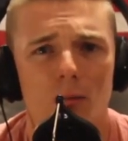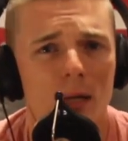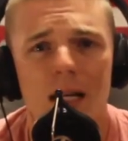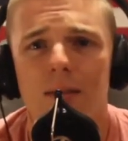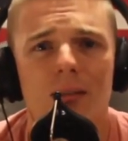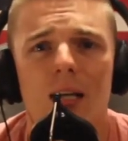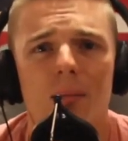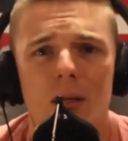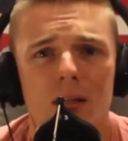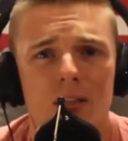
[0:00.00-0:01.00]
we didn't even
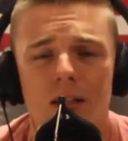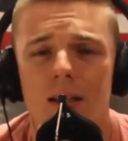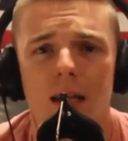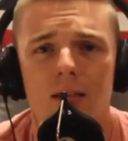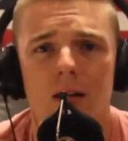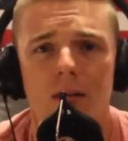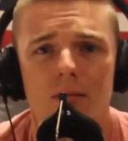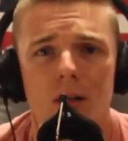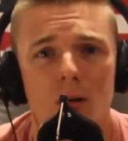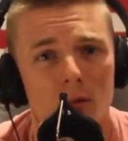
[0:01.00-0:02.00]
come here to shut the lights off.